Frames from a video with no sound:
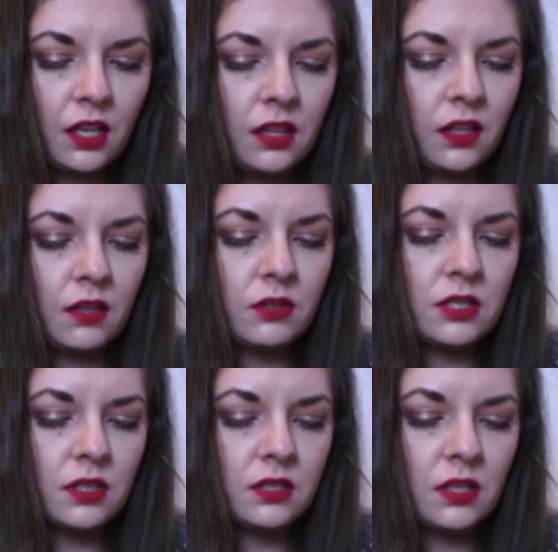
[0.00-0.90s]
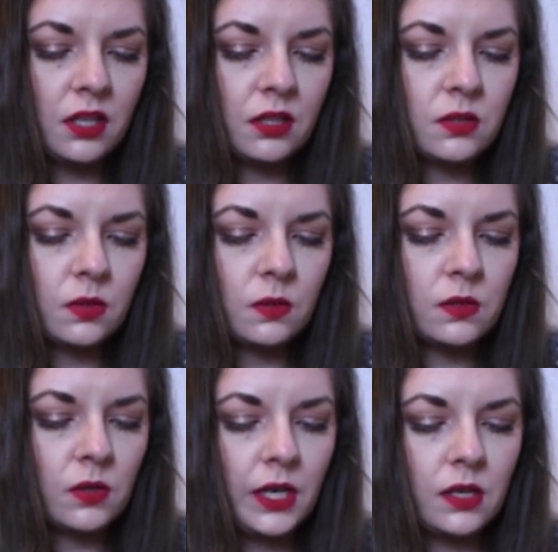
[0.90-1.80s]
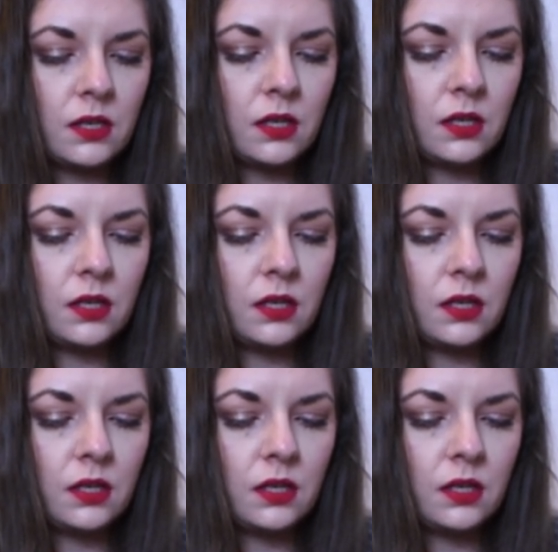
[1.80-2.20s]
I think there is such a thing as too straight.